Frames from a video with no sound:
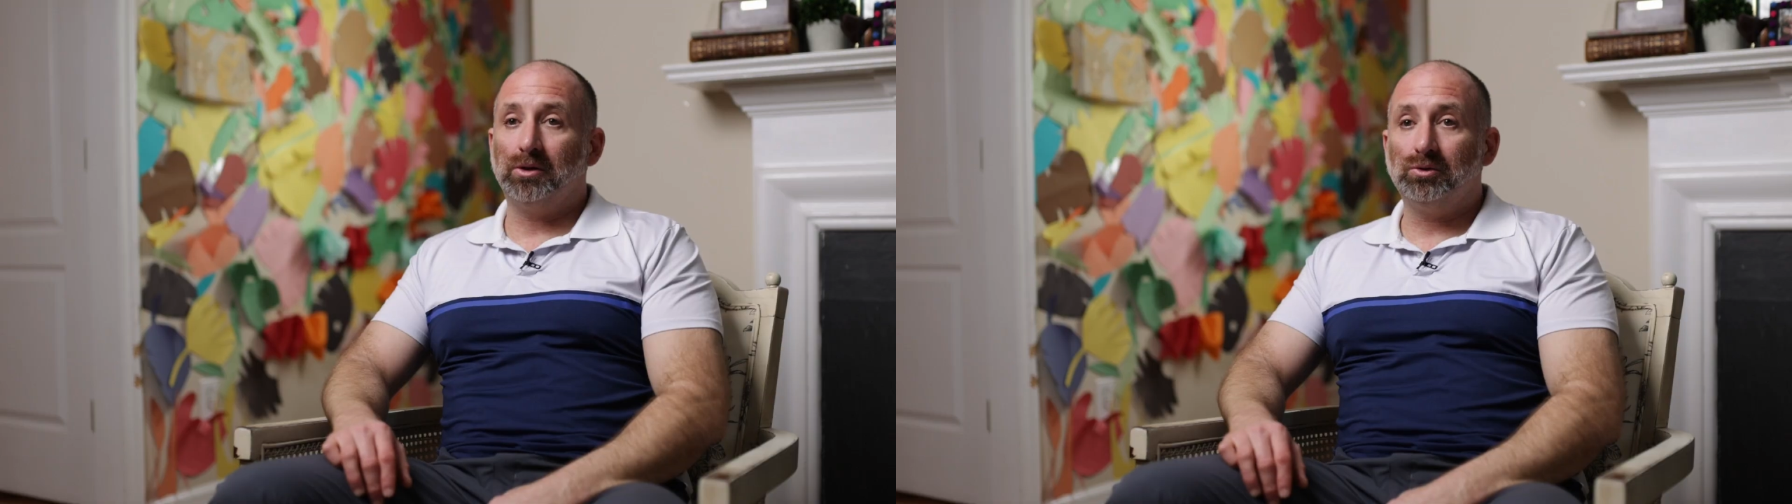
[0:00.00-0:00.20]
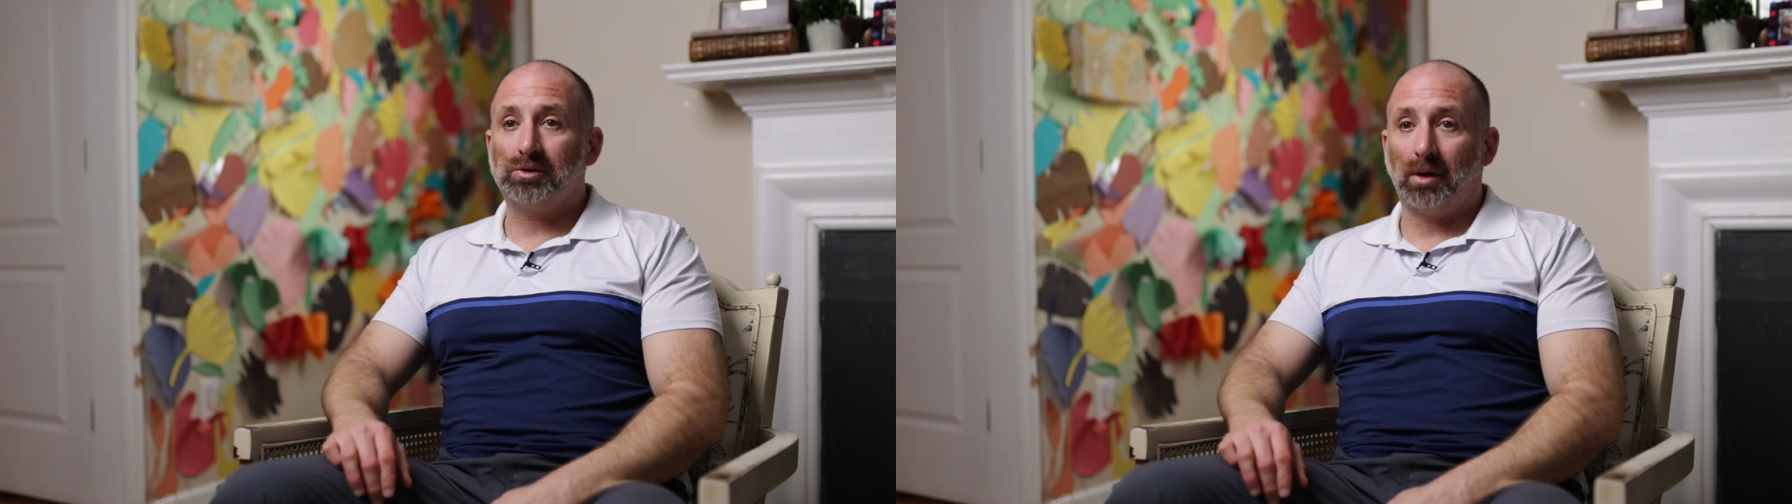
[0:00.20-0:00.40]

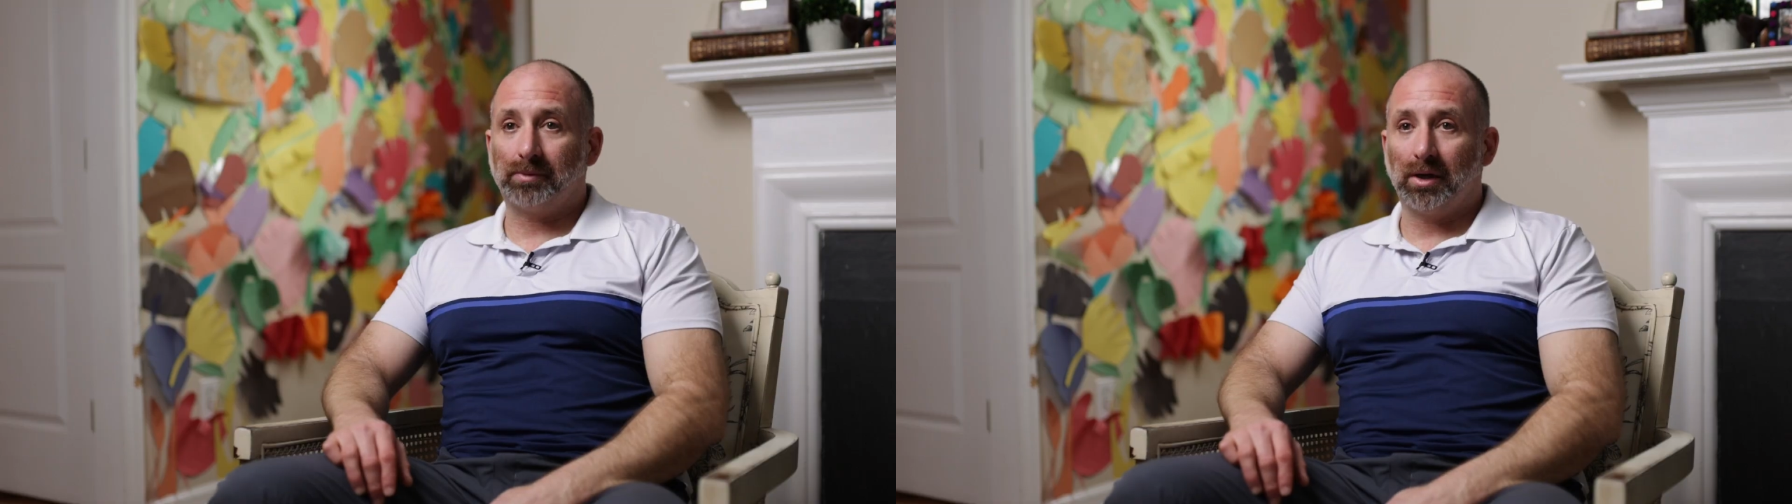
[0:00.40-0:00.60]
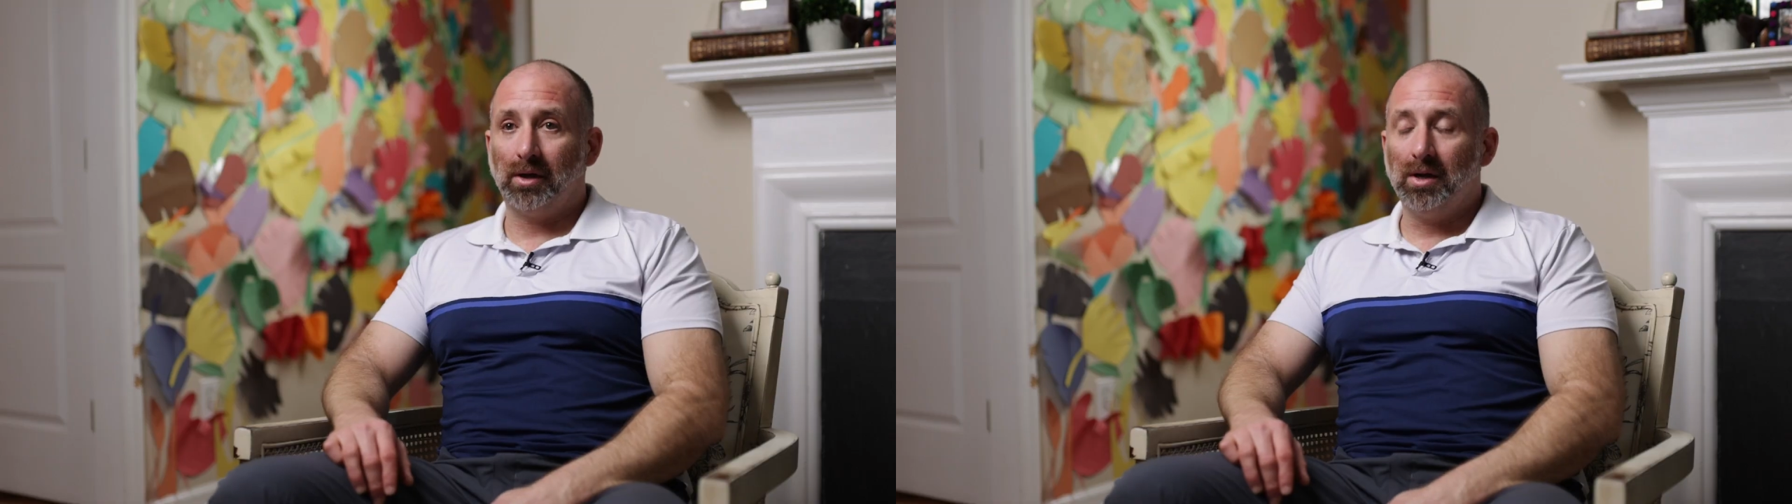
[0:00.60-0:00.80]
to do
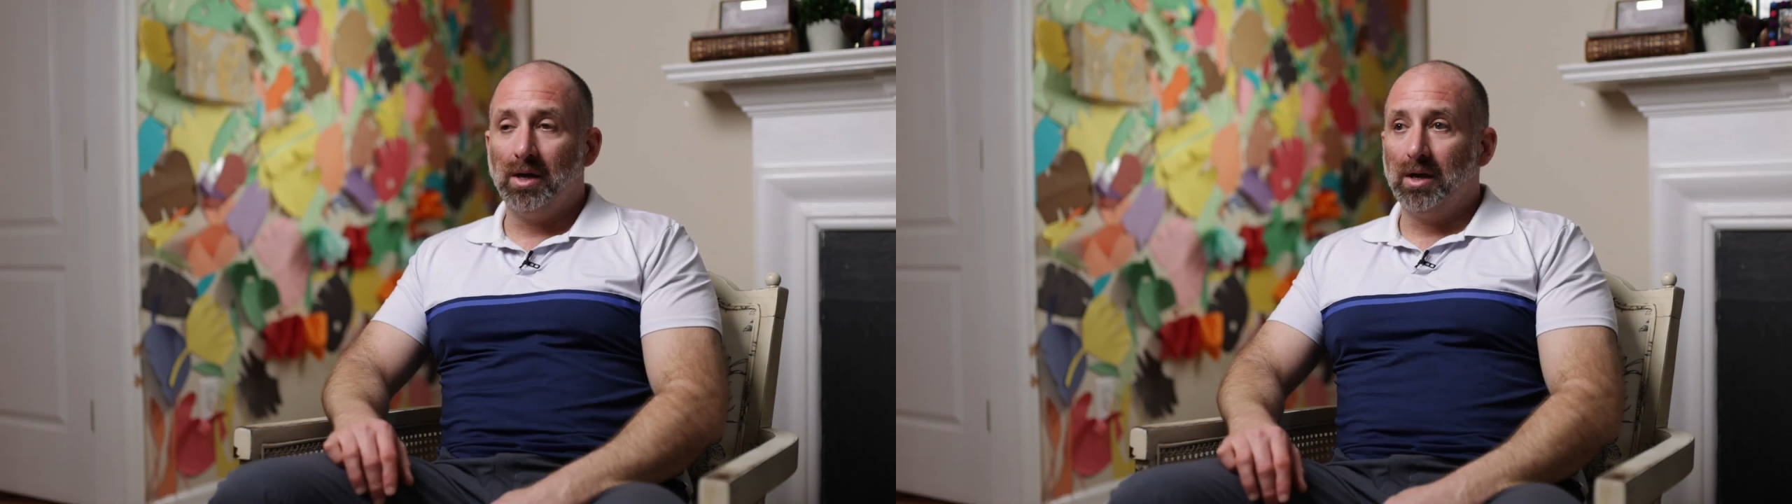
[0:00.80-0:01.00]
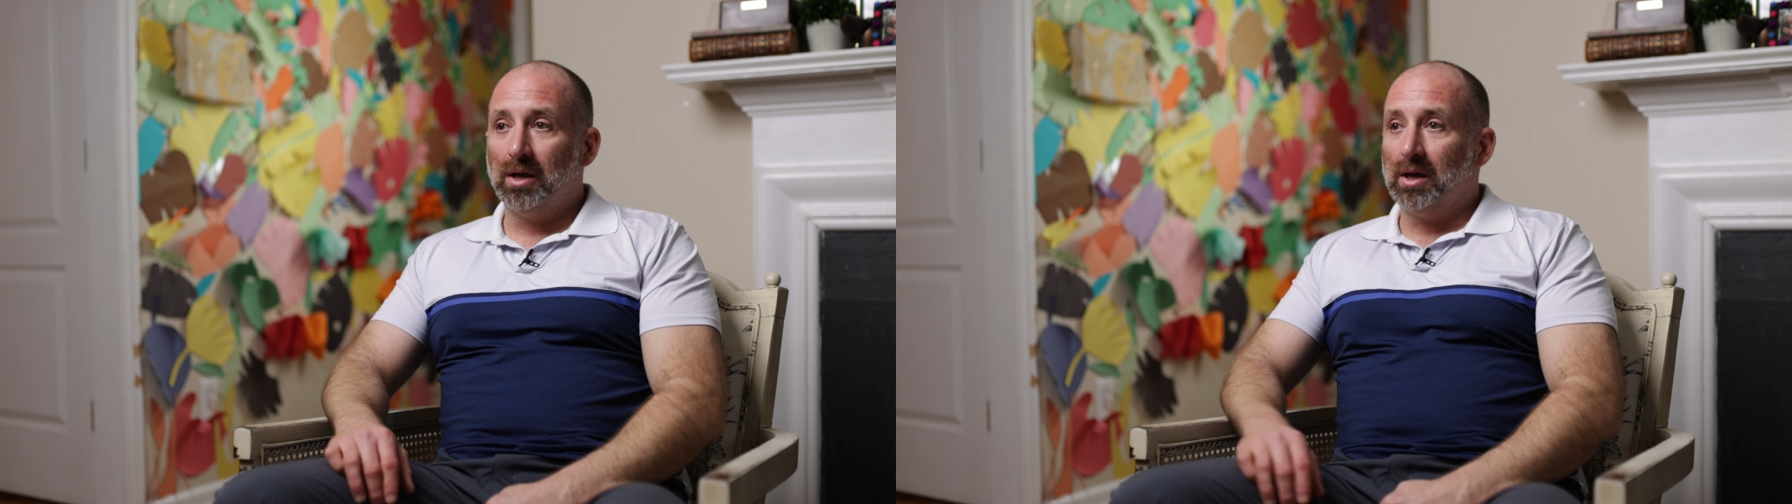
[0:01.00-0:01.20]
something.
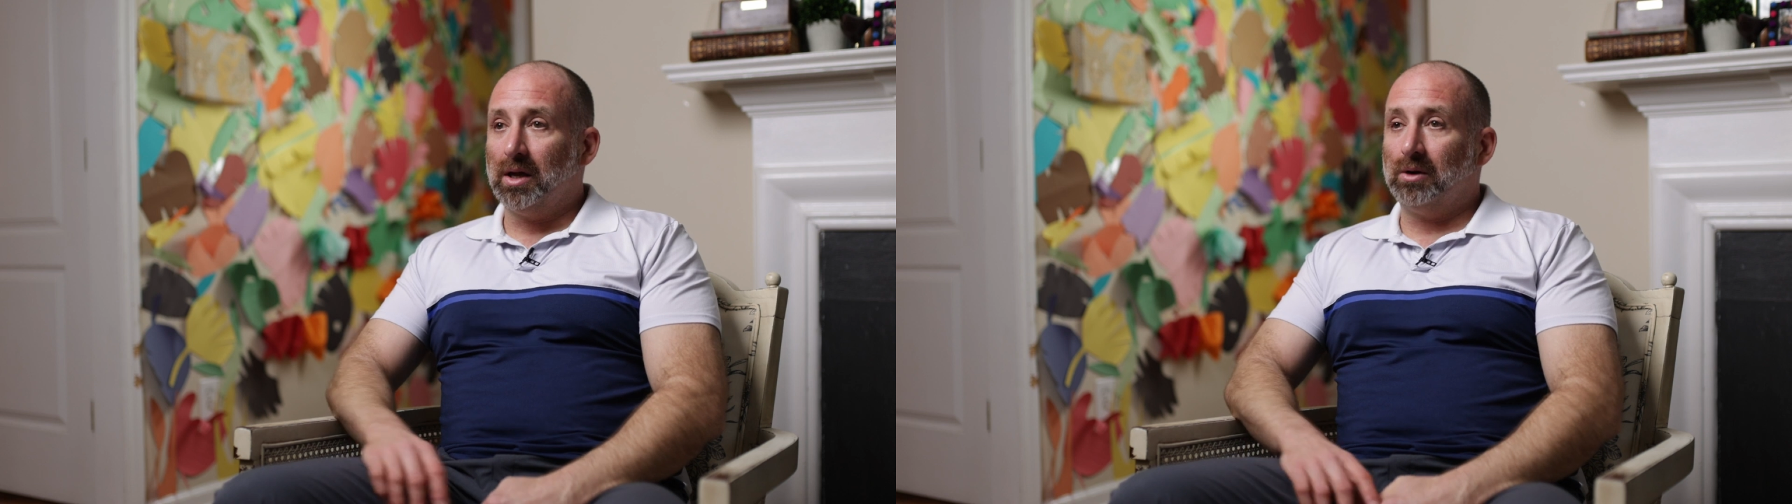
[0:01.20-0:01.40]
And